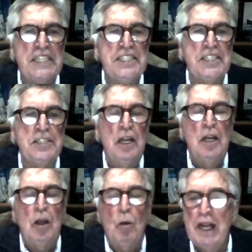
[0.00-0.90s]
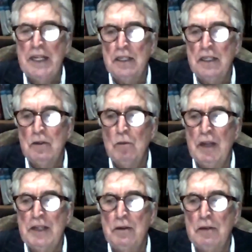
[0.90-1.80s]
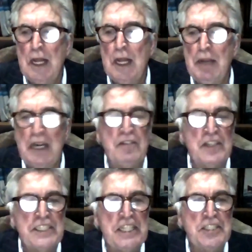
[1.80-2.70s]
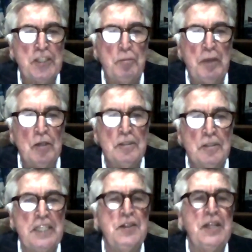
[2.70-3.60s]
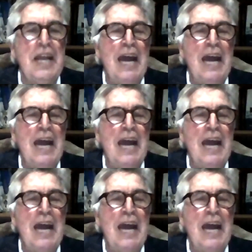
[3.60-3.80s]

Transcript: during the season when elephant seals could be hunted.